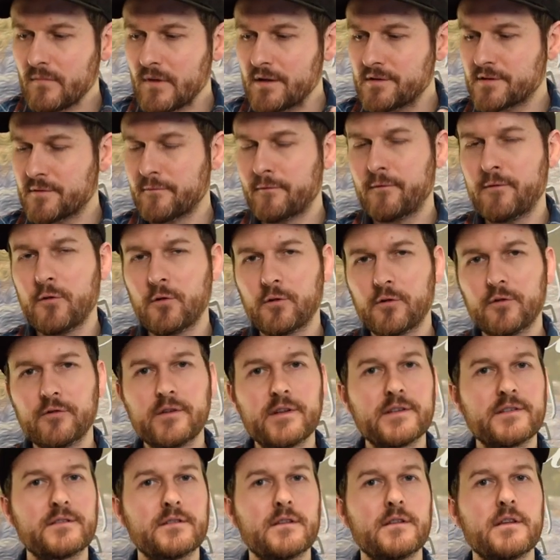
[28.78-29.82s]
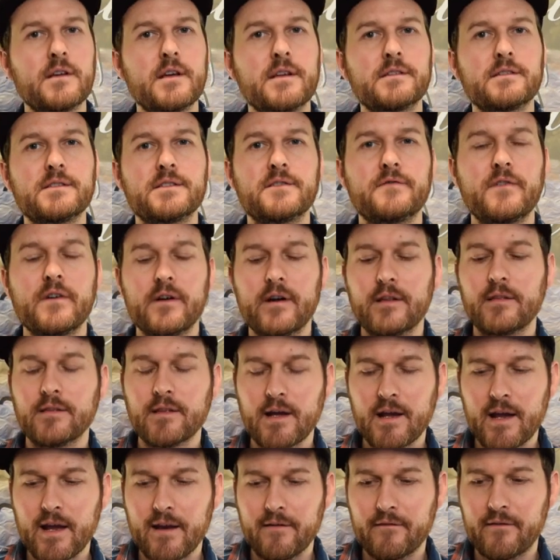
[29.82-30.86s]
Some floralness to this. It's very
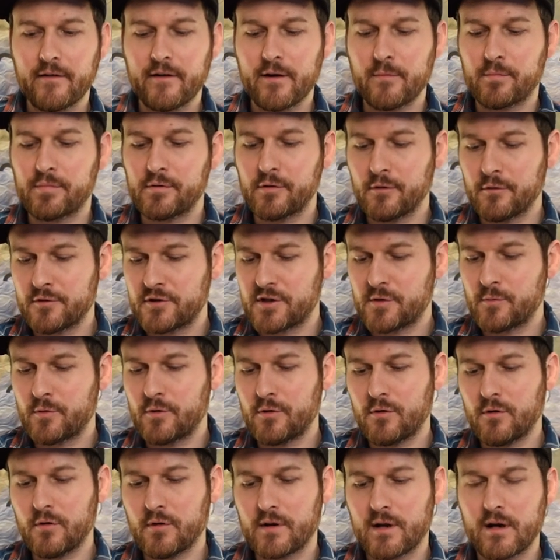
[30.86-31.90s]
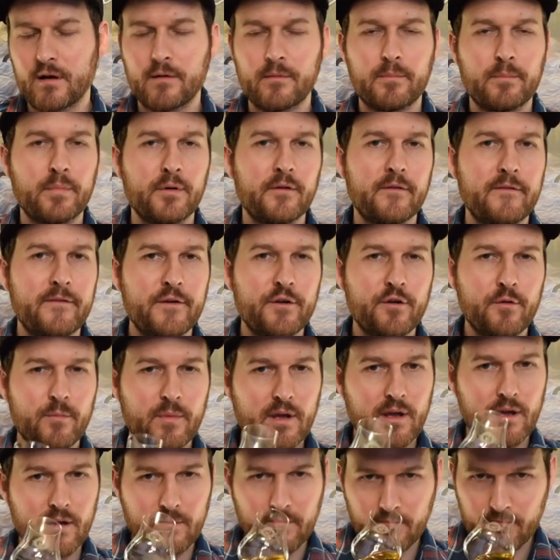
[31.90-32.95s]
light, very approachable, kind of
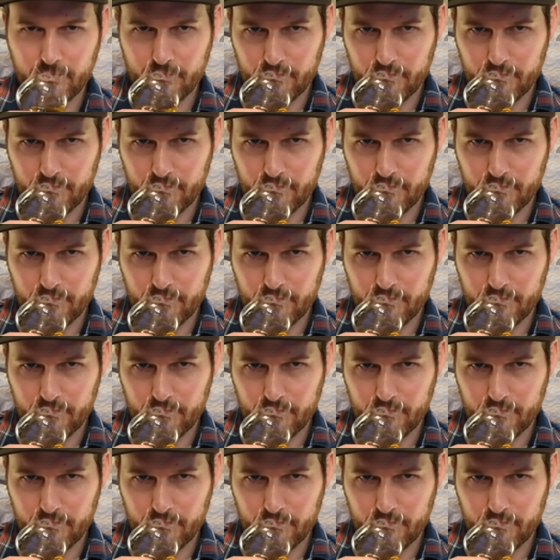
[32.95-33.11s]
perfumey.